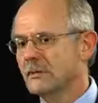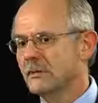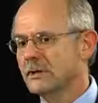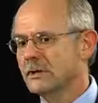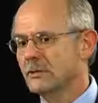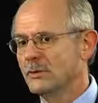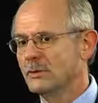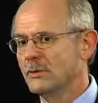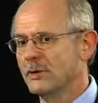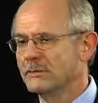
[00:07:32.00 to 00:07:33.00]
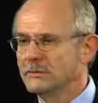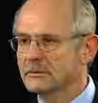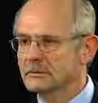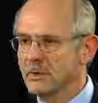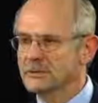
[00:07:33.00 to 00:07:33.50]
We are one of
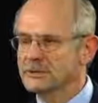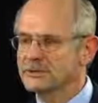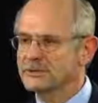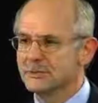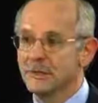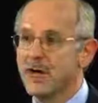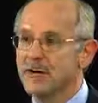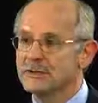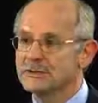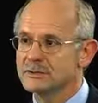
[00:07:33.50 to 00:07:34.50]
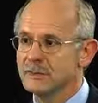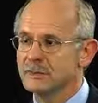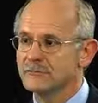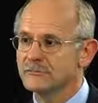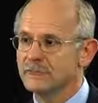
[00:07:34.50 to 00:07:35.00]
the largest suppliers
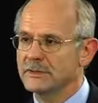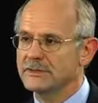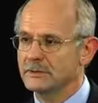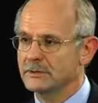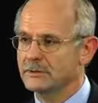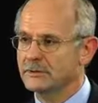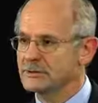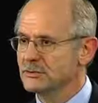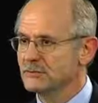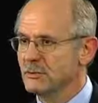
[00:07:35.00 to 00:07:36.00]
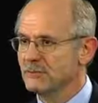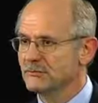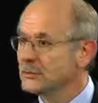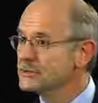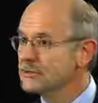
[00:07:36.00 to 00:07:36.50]
of silicon crystal growing
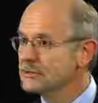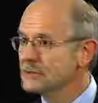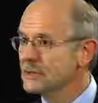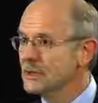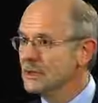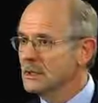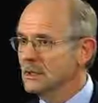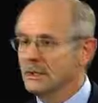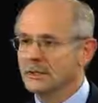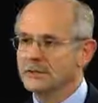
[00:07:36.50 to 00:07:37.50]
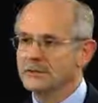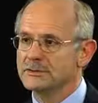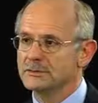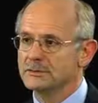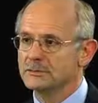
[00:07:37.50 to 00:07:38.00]
furnaces
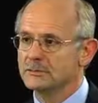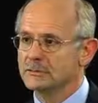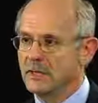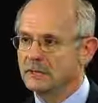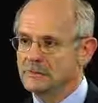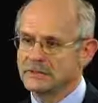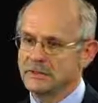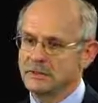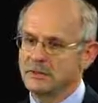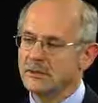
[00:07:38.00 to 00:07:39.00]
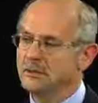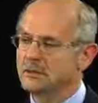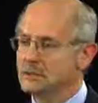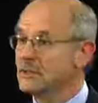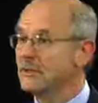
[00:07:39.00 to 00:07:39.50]
to not just
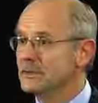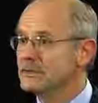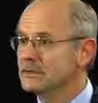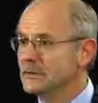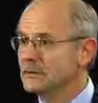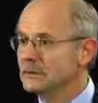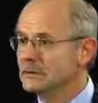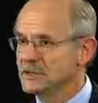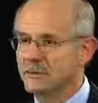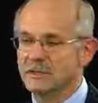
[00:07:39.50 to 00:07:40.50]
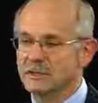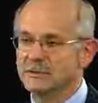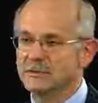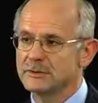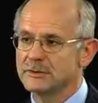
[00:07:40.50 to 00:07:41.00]
the chip industry, the
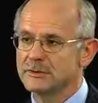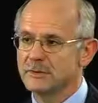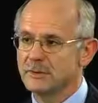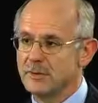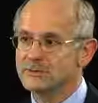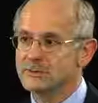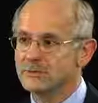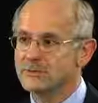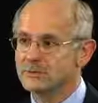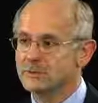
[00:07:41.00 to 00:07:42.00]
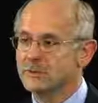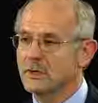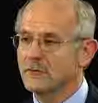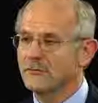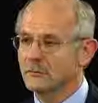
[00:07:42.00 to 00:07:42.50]
semiconductor industry, but also to
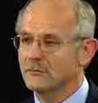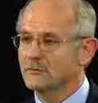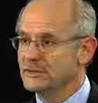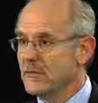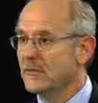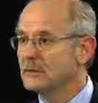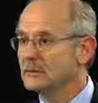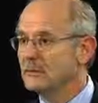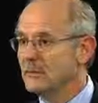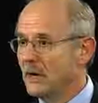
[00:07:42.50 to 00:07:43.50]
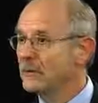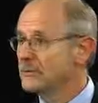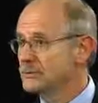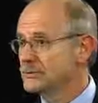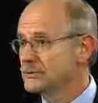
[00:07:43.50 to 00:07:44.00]
photovoltaic power
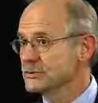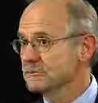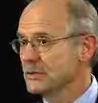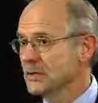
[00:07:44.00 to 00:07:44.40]
producers.